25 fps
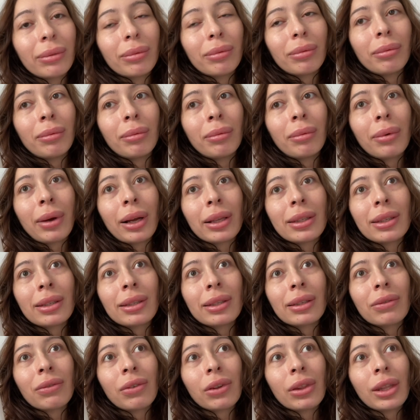
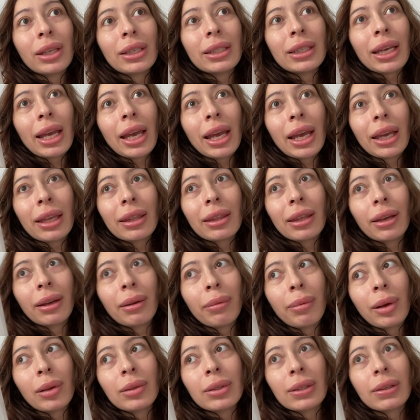what's for the day. I think
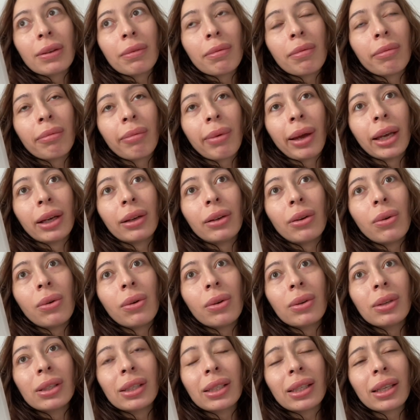about some of my
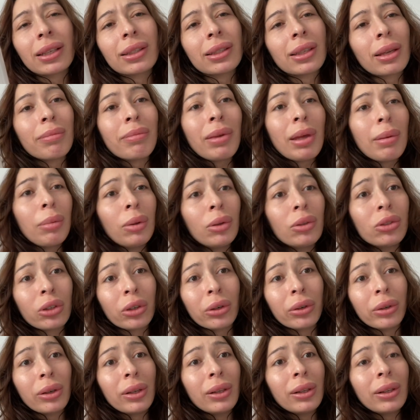goals. Like some people
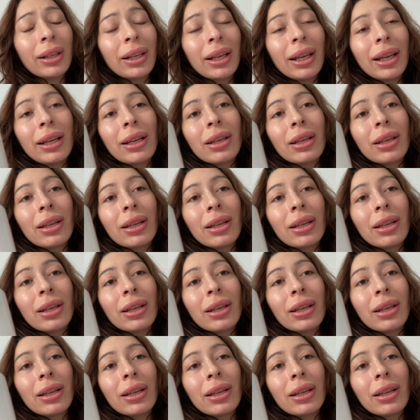journal.